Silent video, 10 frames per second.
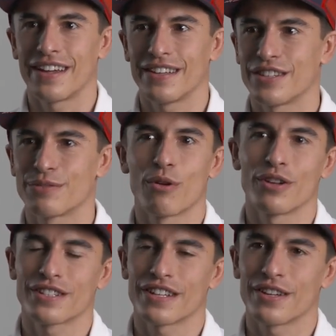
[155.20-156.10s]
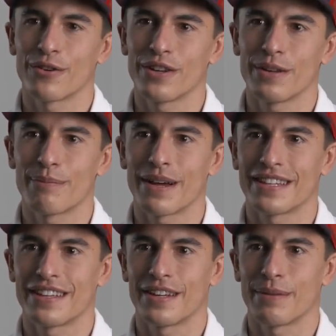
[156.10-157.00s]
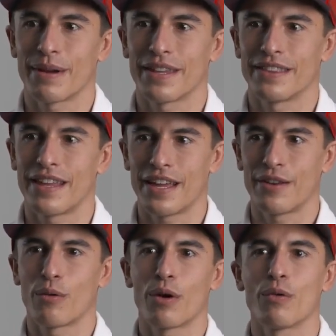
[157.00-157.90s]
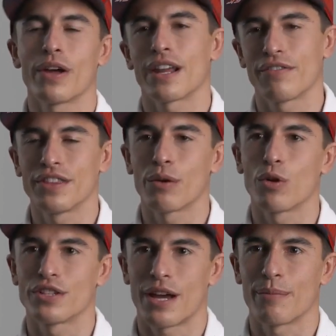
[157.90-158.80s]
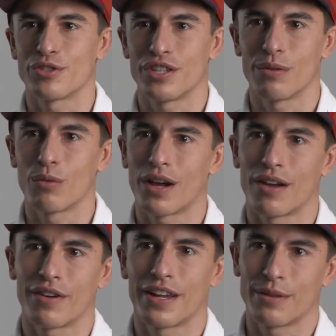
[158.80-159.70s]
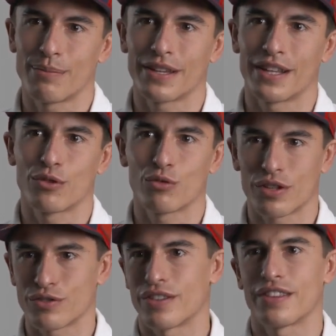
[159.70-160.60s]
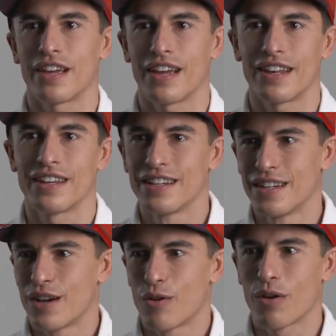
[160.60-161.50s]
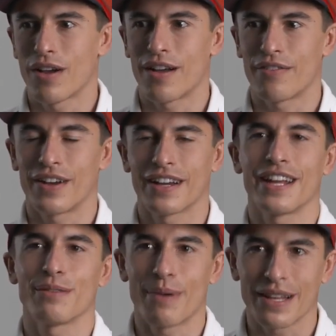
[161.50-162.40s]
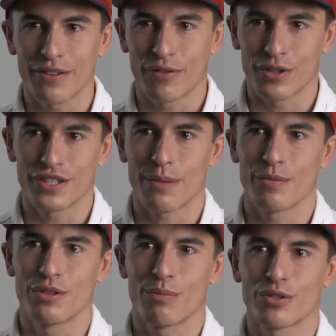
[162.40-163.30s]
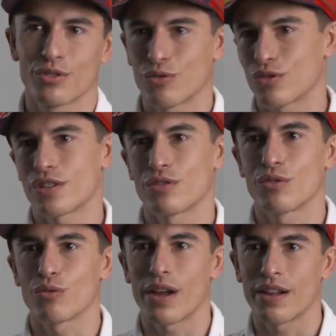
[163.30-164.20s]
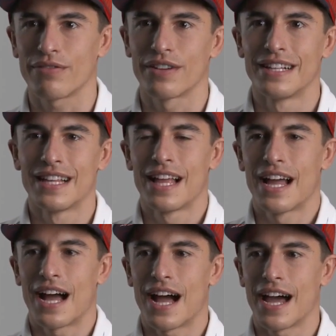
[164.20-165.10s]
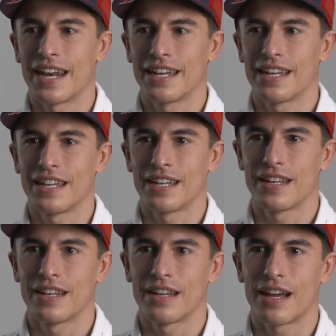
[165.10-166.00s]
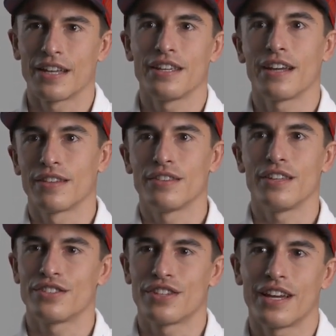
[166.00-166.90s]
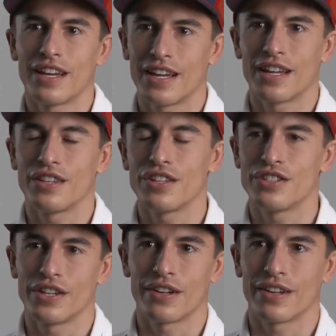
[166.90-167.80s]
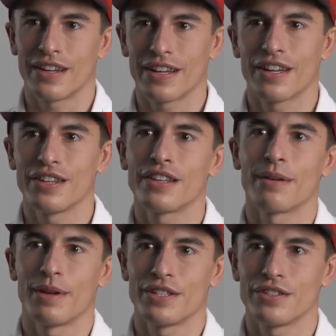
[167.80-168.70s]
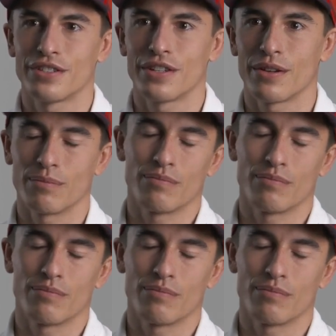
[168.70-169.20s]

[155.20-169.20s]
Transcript: in the smallest category, but but then when we arrive in the World Championship, we have a great battle 2010. We have a great battle for the championship also 2012. And, and yeah, this, uh, this year uh, he did amazing se-